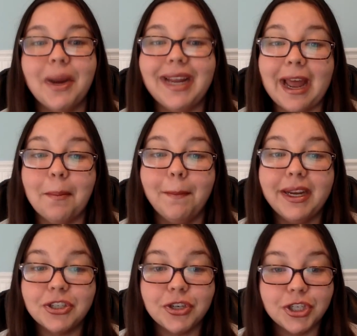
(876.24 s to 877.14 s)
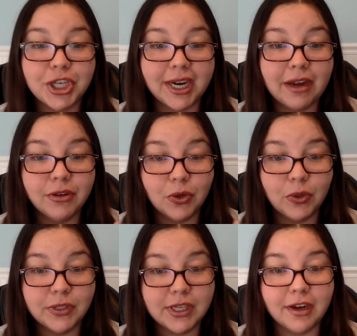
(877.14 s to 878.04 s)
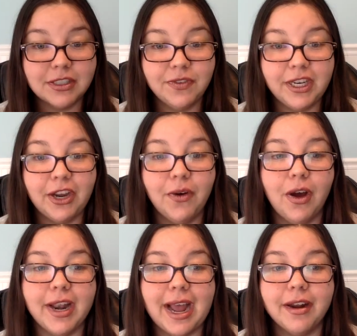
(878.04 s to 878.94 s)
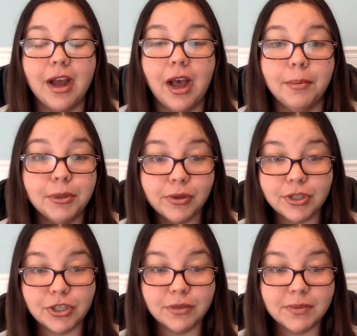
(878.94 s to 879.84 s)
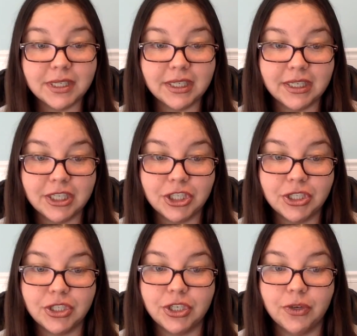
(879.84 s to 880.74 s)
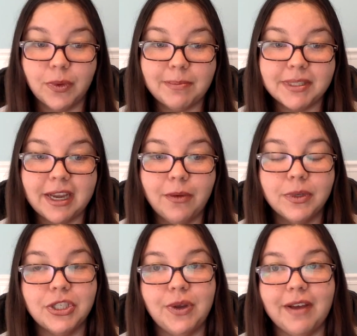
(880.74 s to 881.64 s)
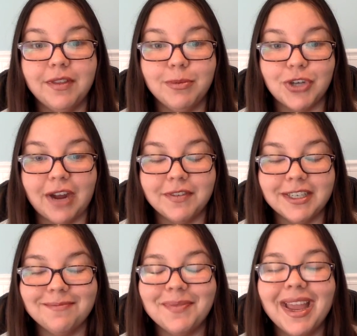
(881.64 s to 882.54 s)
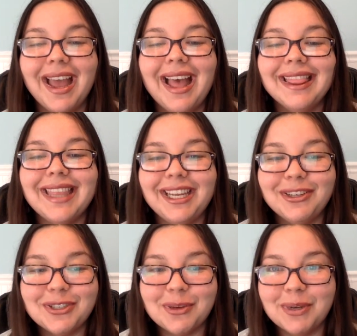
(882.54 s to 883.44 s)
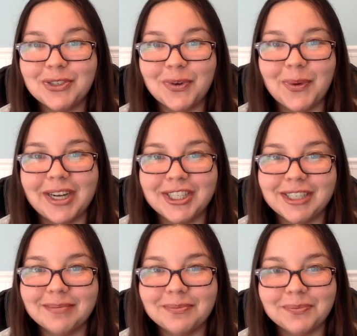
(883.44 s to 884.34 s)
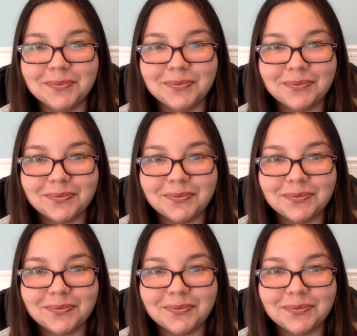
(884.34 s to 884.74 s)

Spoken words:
So again, make sure to check out Nicole Stock's video on how to upload the terms and conditions to your website once you have them drafted. Thank you so much for watching.